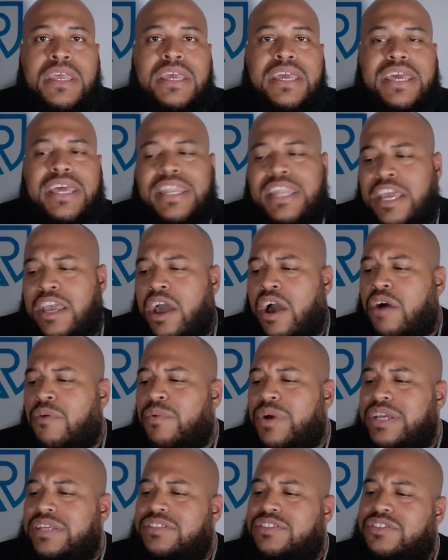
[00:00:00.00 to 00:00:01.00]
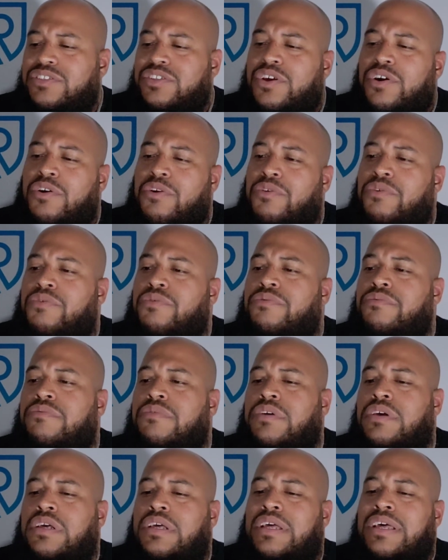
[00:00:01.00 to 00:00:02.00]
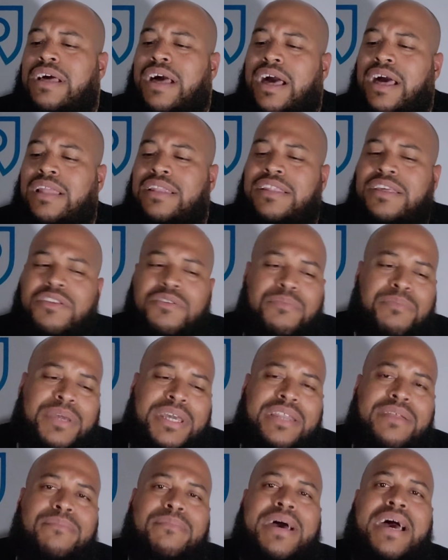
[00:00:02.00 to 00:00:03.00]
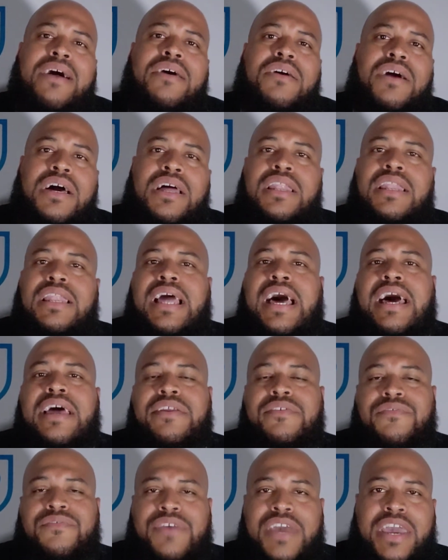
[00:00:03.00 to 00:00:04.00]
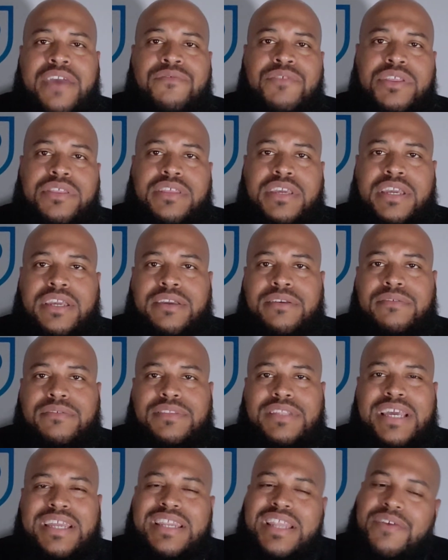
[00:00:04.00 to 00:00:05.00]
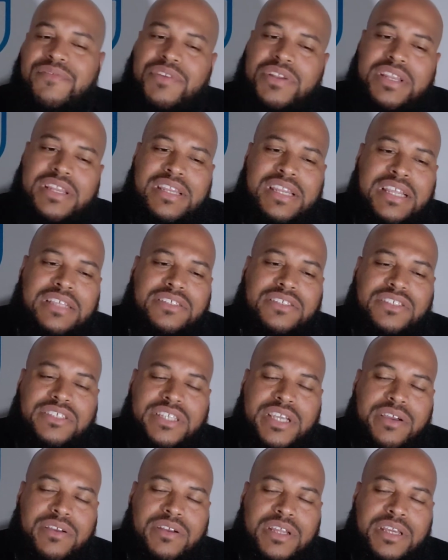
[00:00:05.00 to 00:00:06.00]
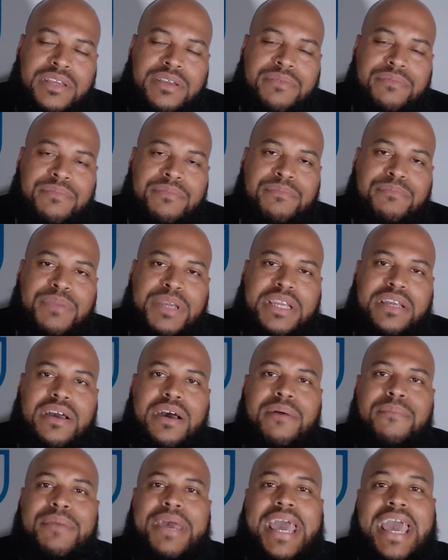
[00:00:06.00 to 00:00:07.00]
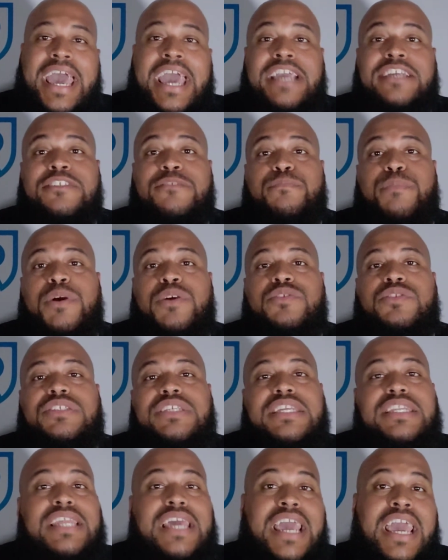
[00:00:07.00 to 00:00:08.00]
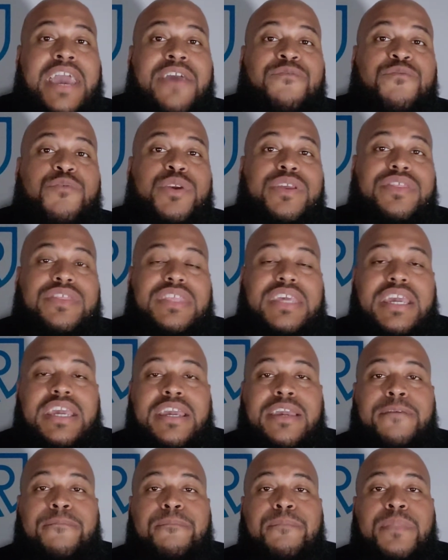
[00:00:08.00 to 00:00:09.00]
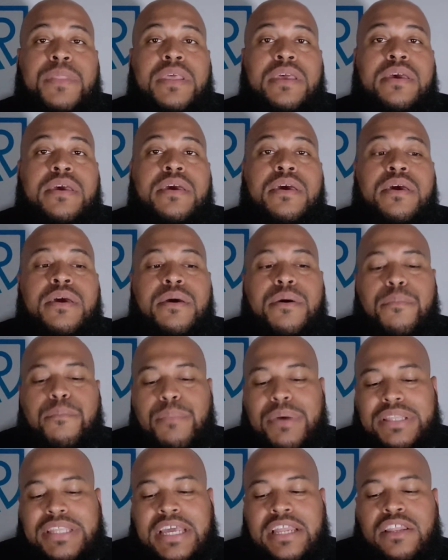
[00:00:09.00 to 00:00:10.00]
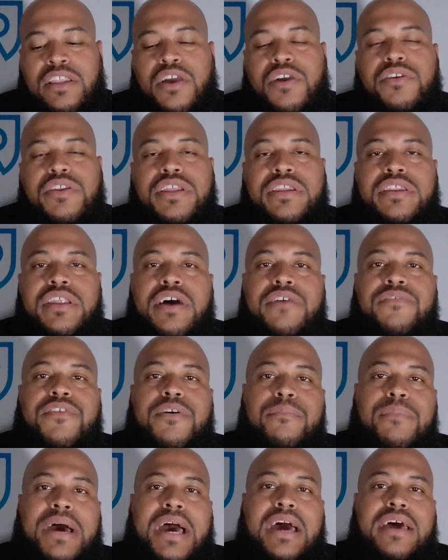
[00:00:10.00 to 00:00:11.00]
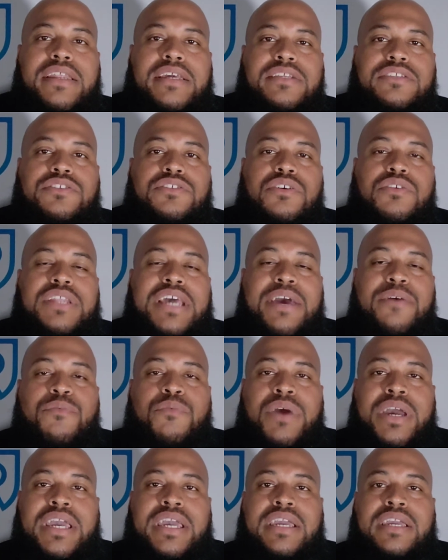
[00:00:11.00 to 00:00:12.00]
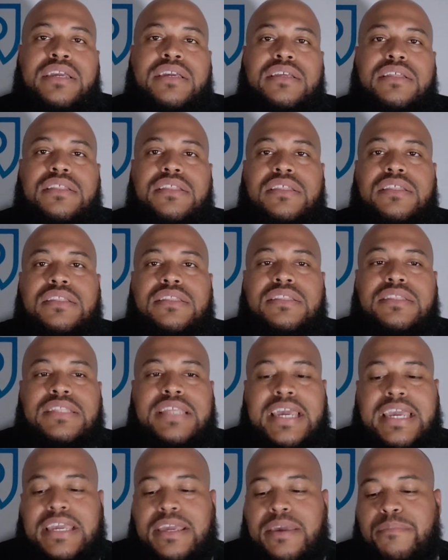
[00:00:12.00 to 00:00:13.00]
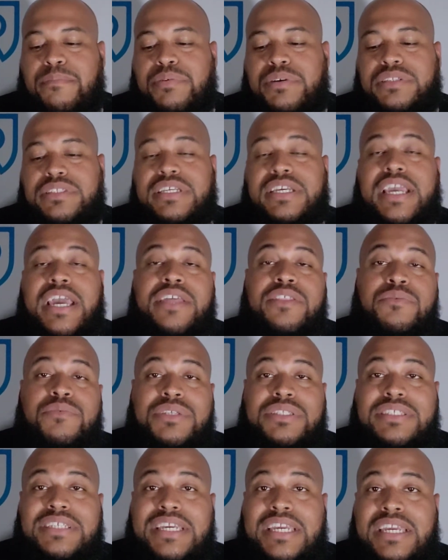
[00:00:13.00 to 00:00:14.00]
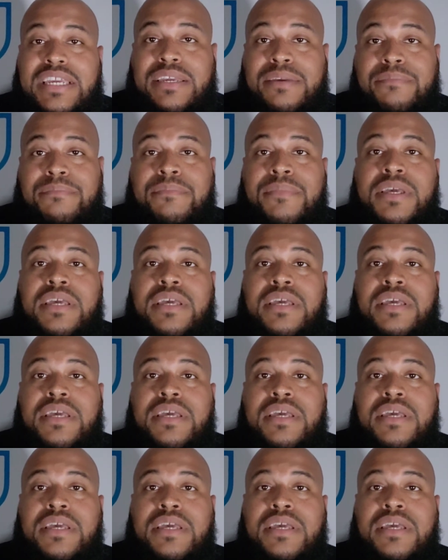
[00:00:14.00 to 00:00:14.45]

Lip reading: And they always know a little bit about a lot of everything. They never necessarily become experts in everything, but they learn enough about it so that way they can put together a team